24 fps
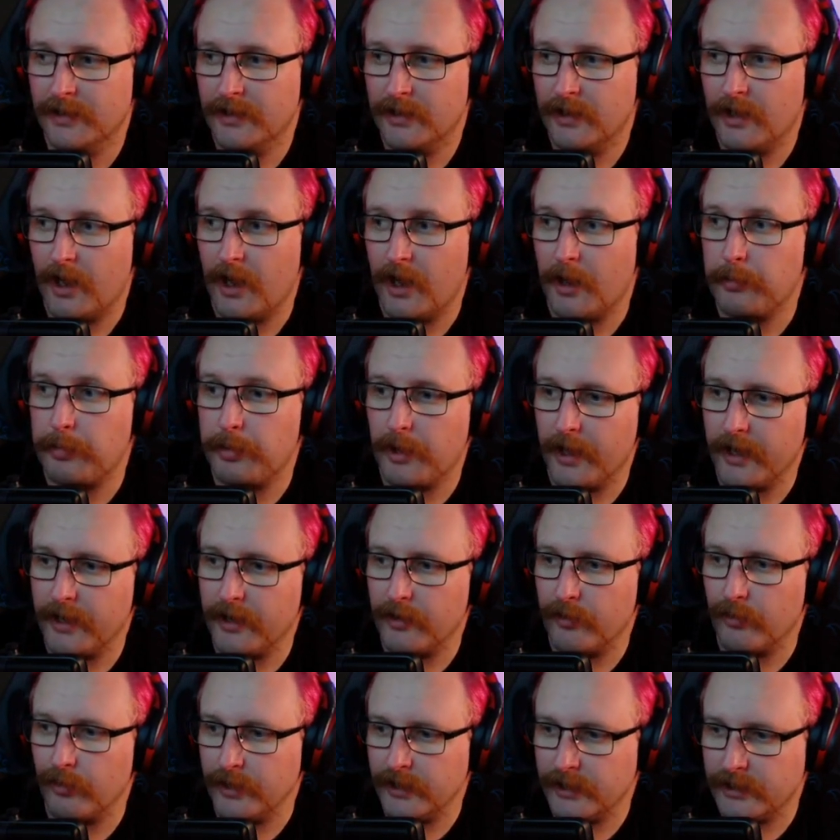A
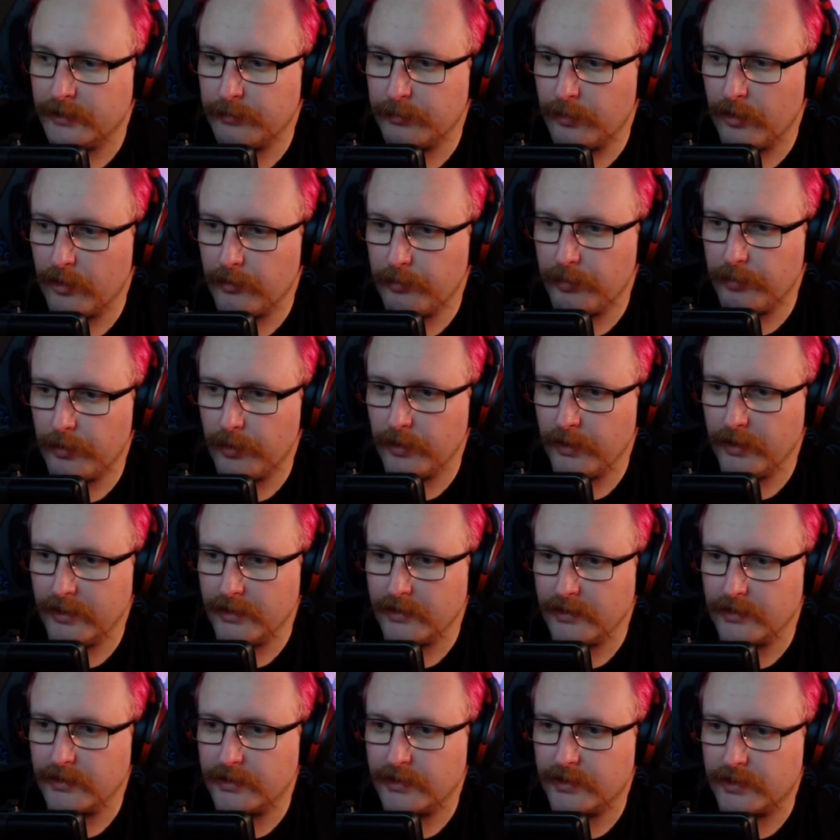player respawn point?
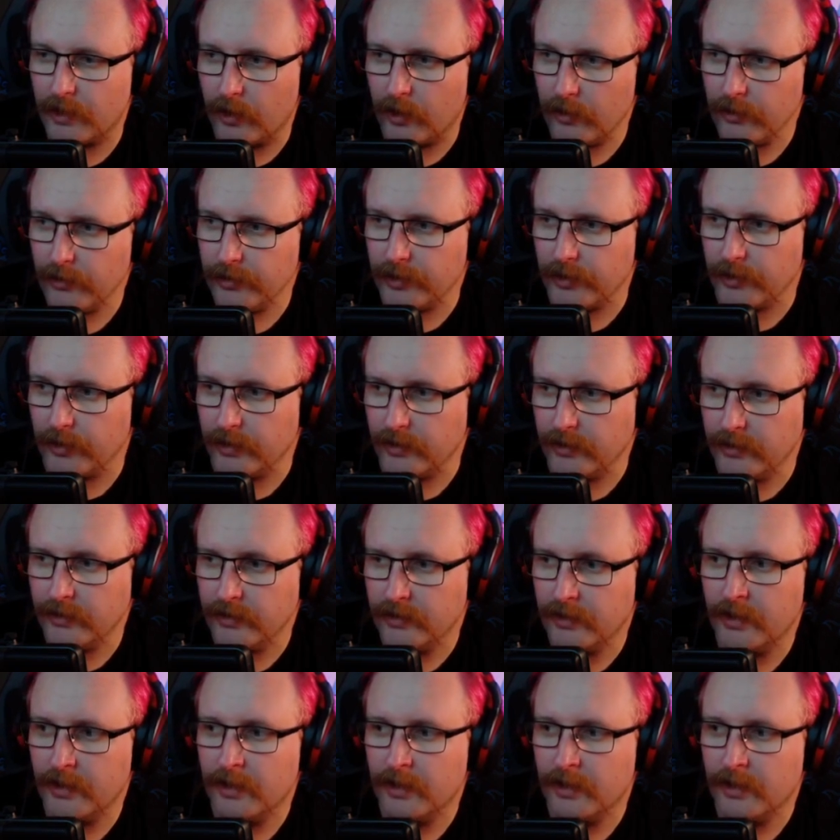So good.